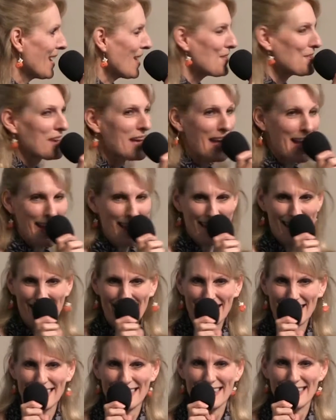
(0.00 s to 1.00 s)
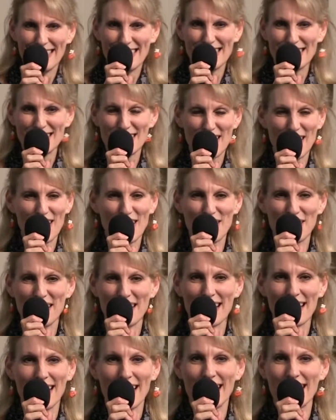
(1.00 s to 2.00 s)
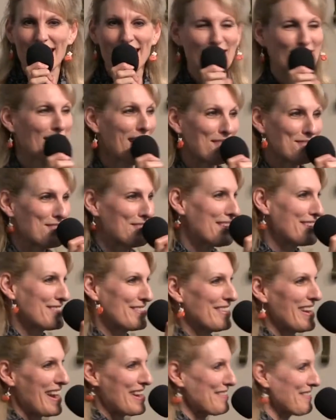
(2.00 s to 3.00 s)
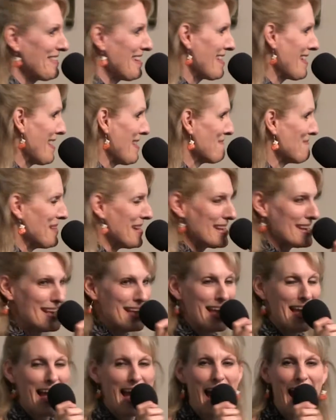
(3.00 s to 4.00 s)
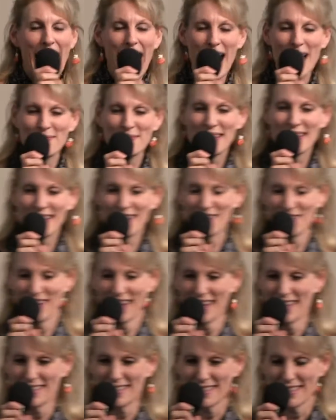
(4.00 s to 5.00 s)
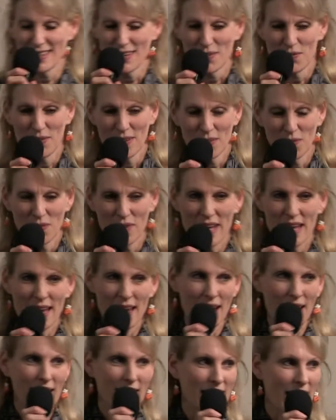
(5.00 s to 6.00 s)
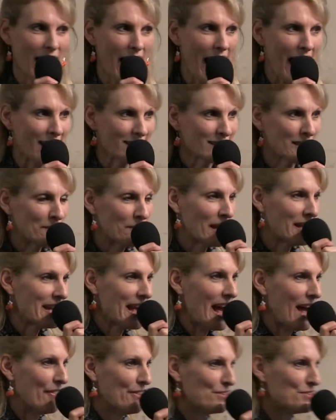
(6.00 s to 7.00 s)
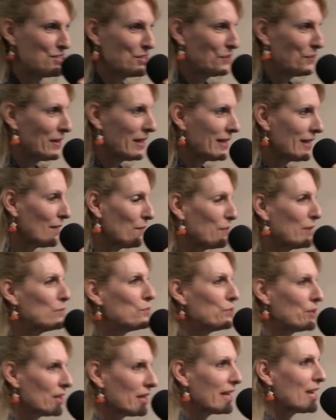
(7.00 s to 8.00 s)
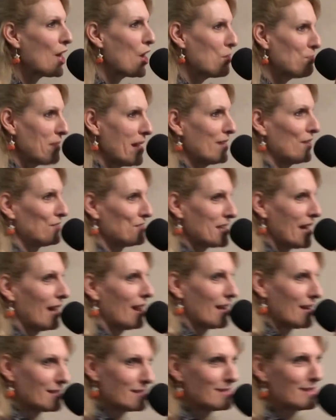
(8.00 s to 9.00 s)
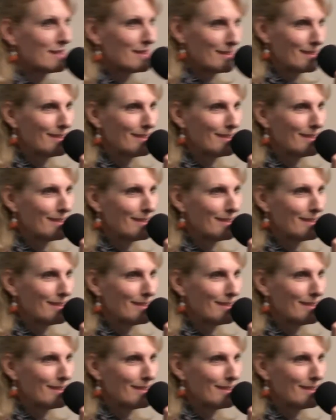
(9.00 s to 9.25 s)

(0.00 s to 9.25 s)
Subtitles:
Okay, so you don't have to raise your hand or anything, but how many of us, when we ask somebody how they're doing, we really hope they don't tell us?